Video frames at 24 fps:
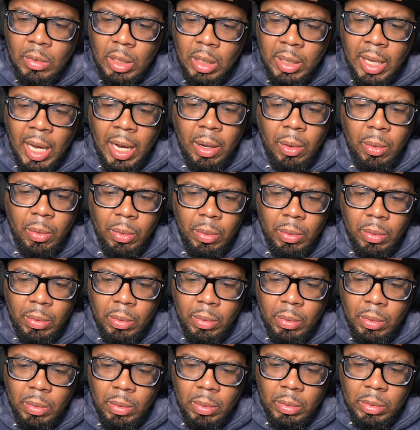Now,
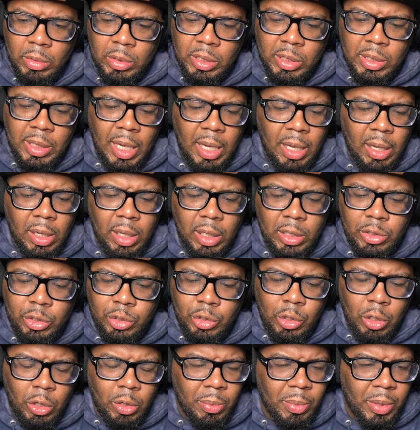Snell and
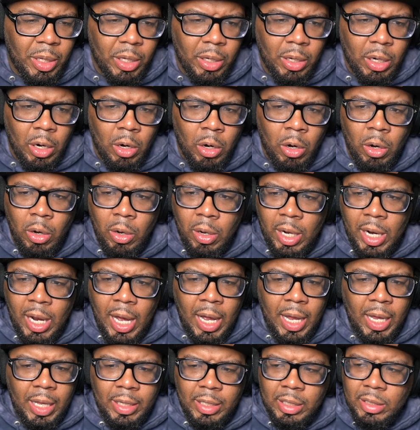Stroman are
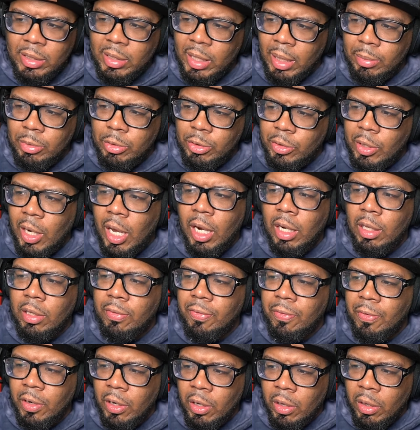not in the same
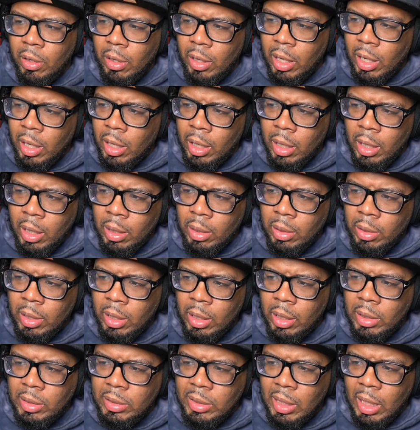stratosphere,
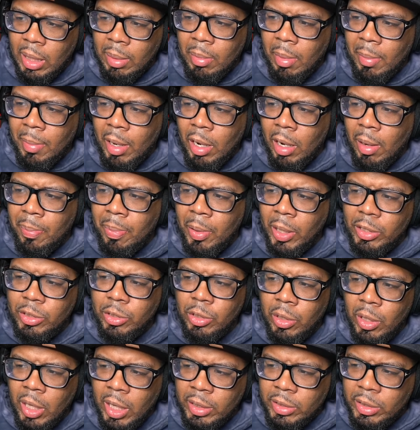the same amount of
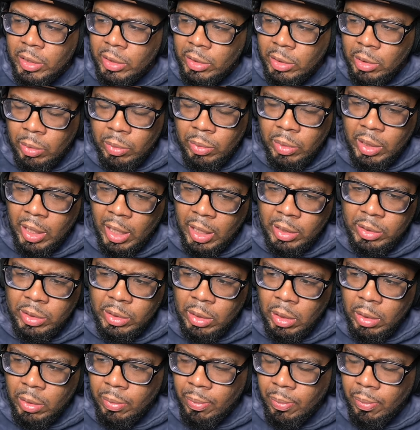pitcher. I just don't think so.